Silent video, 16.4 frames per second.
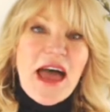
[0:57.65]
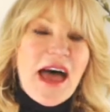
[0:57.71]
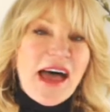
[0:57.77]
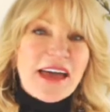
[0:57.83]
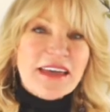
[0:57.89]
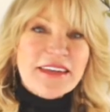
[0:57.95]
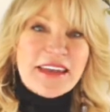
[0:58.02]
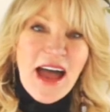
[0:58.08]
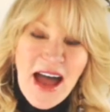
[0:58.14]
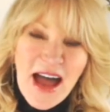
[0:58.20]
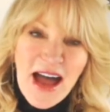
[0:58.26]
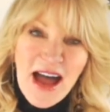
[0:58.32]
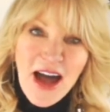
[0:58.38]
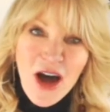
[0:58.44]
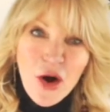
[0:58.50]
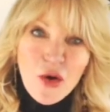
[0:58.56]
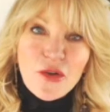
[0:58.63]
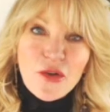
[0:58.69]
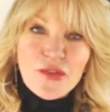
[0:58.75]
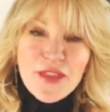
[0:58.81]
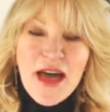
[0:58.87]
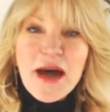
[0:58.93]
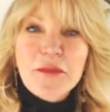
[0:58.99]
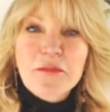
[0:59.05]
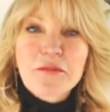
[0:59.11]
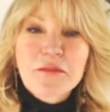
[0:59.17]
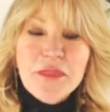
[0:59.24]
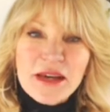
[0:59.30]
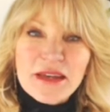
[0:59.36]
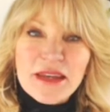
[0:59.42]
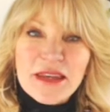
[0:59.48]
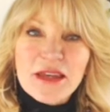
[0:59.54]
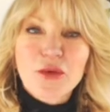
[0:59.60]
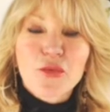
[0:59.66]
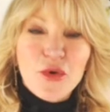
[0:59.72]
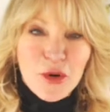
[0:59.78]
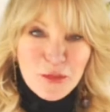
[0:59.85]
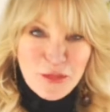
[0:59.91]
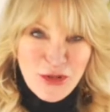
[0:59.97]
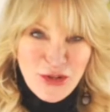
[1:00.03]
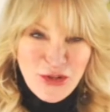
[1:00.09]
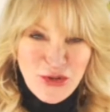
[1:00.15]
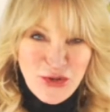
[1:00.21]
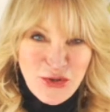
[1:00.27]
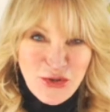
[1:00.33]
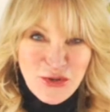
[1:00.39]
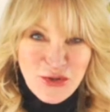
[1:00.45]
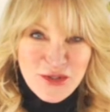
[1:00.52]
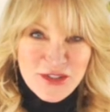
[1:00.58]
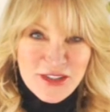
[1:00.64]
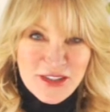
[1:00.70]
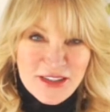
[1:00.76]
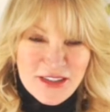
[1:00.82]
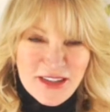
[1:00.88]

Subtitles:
and how that money will be used.